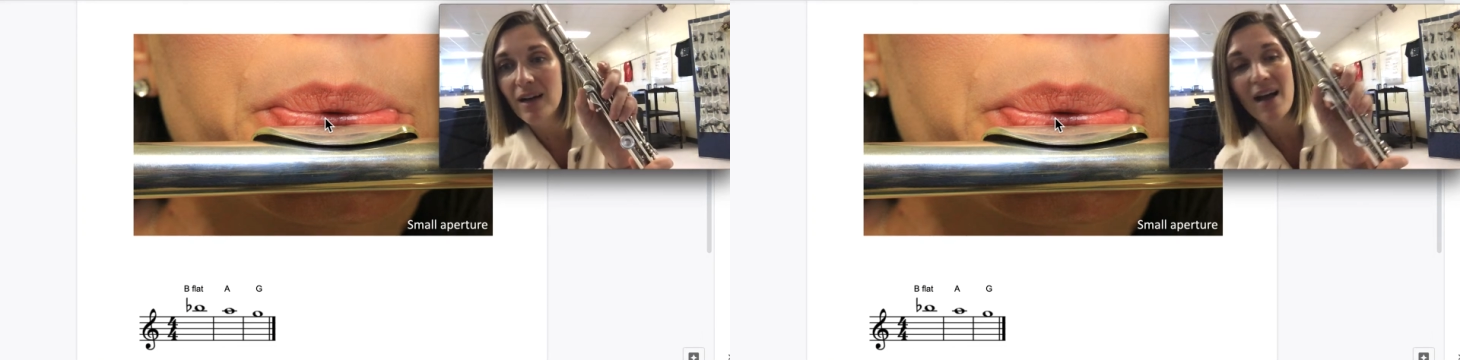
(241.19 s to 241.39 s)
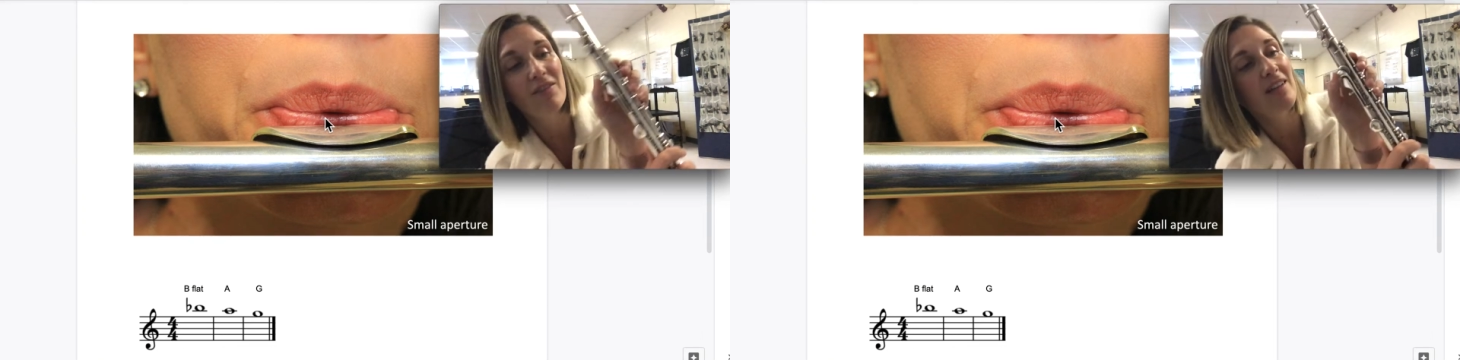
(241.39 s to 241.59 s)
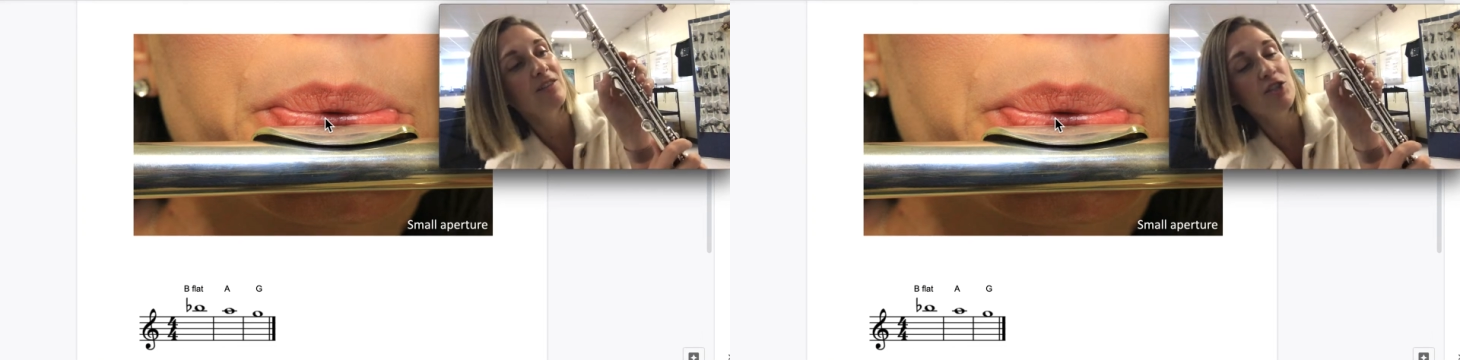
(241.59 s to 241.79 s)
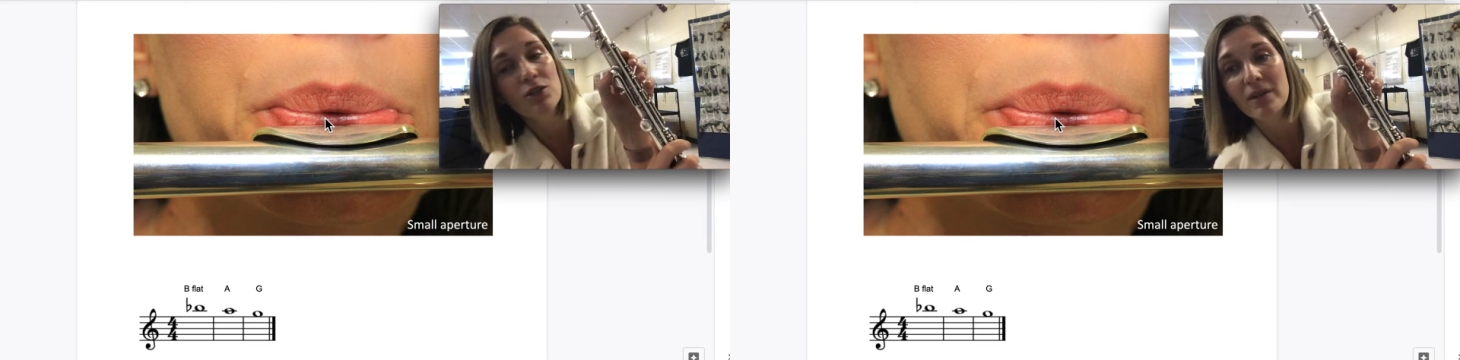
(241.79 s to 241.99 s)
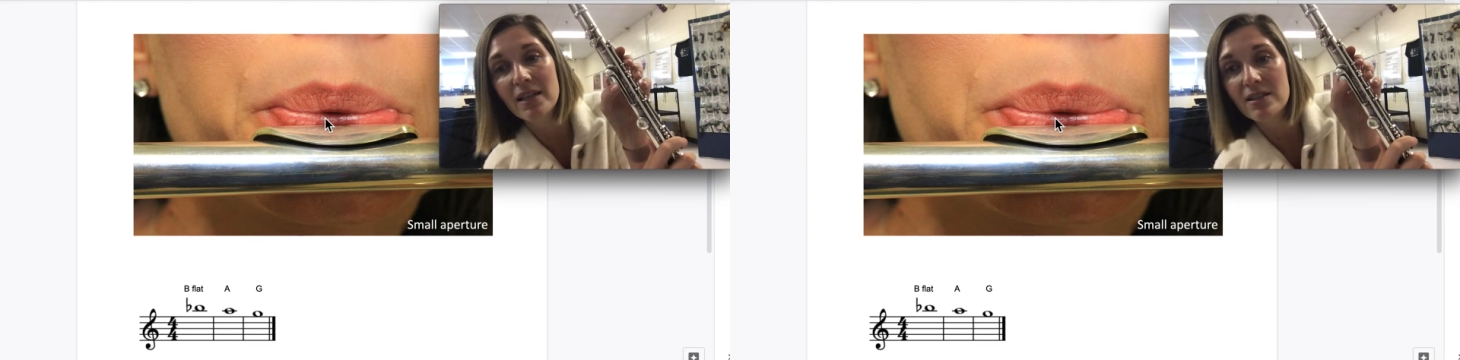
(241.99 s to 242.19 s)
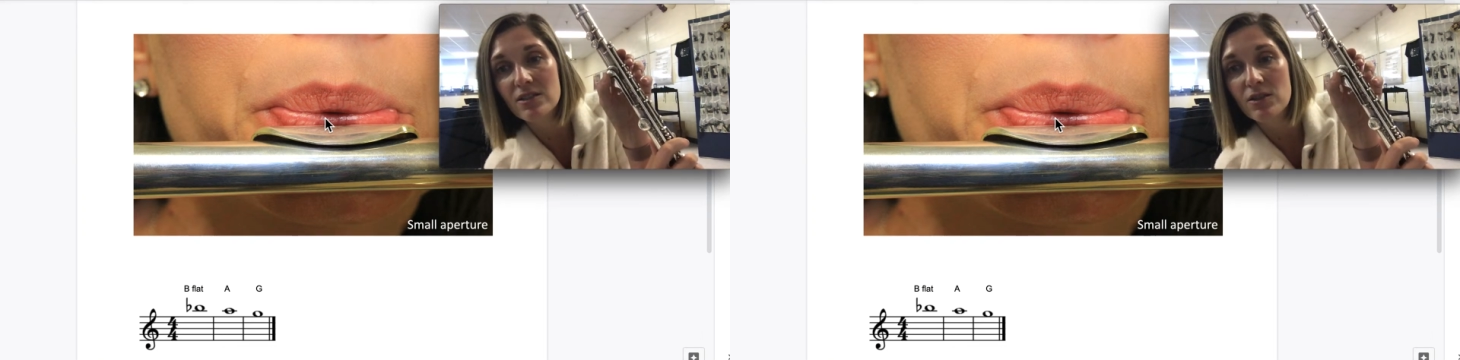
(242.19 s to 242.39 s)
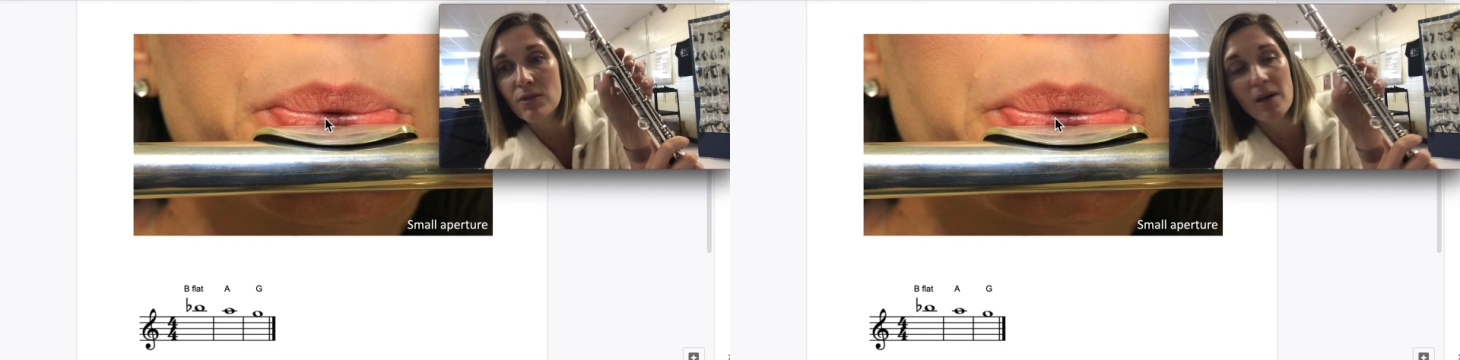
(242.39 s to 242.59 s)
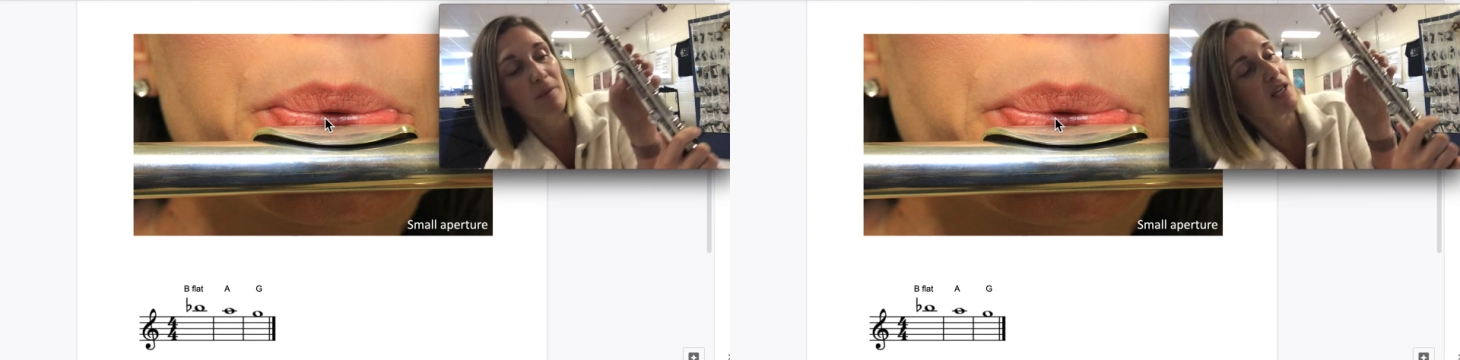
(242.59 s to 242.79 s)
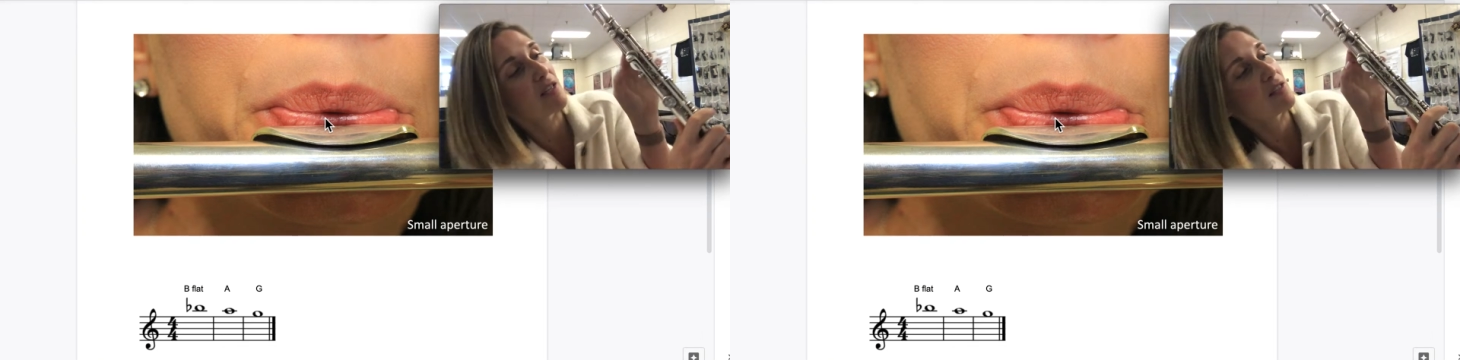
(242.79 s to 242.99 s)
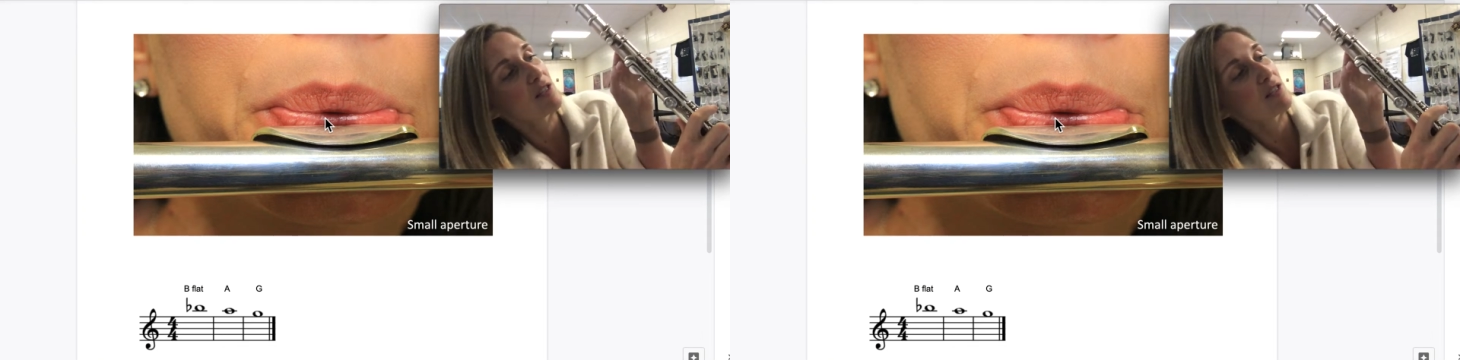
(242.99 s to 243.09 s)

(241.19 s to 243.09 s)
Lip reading: I have two keys, two thumb keys.